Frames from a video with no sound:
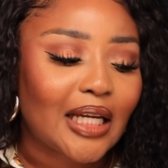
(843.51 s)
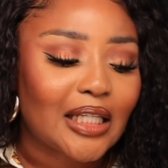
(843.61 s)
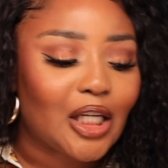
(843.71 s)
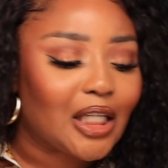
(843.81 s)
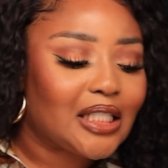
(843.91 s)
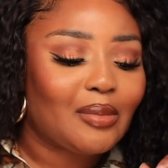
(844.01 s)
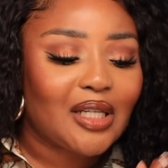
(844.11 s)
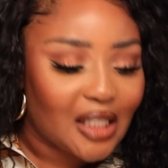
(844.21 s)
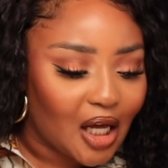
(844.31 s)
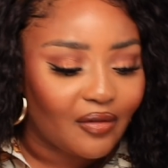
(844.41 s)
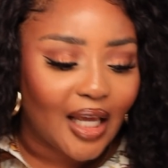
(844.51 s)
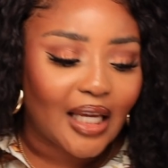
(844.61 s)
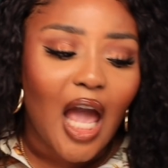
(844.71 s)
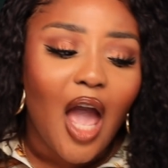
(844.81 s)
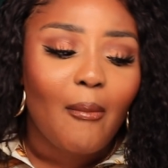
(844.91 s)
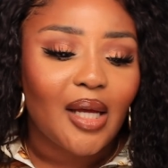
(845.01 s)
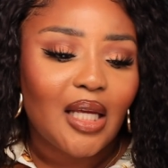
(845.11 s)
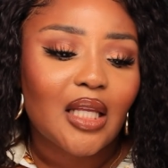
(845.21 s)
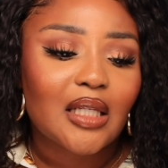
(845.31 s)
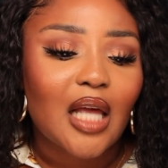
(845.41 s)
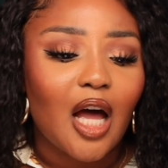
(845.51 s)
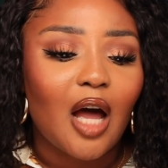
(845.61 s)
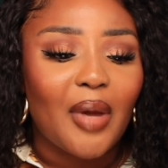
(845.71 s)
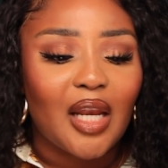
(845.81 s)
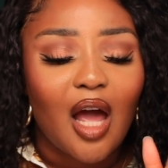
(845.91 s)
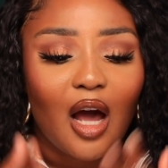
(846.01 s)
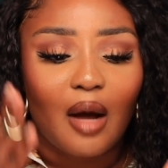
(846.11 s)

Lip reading: can totally see myself like picking this up and